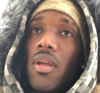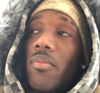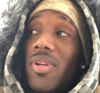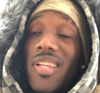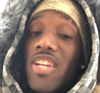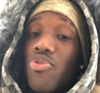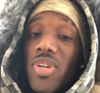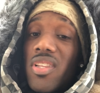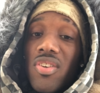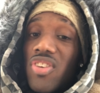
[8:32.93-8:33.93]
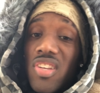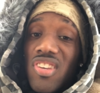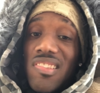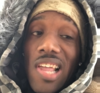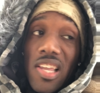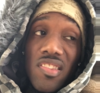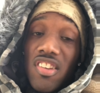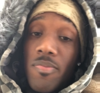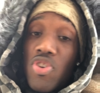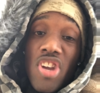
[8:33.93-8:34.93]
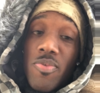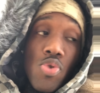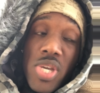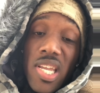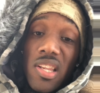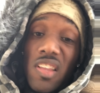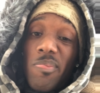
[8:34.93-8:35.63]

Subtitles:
But they treat this shit just like it's WWE at this